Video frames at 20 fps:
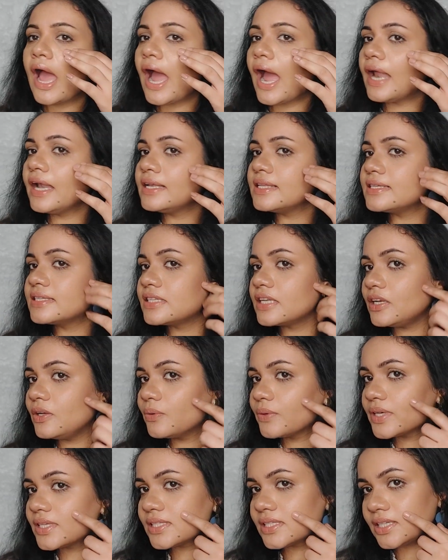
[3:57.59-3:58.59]
and still
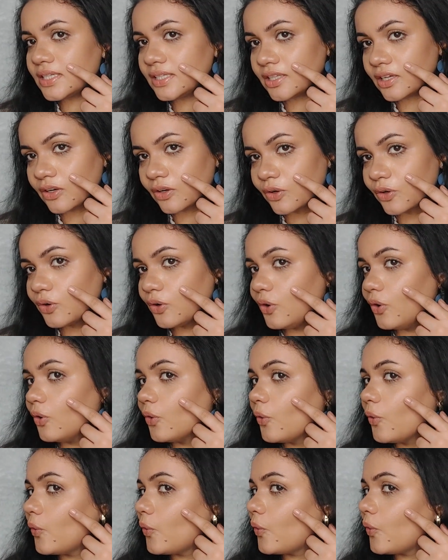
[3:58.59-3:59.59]
you can see the
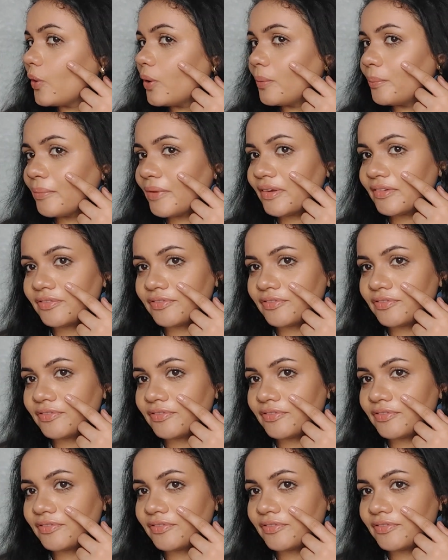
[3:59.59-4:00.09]
glow on my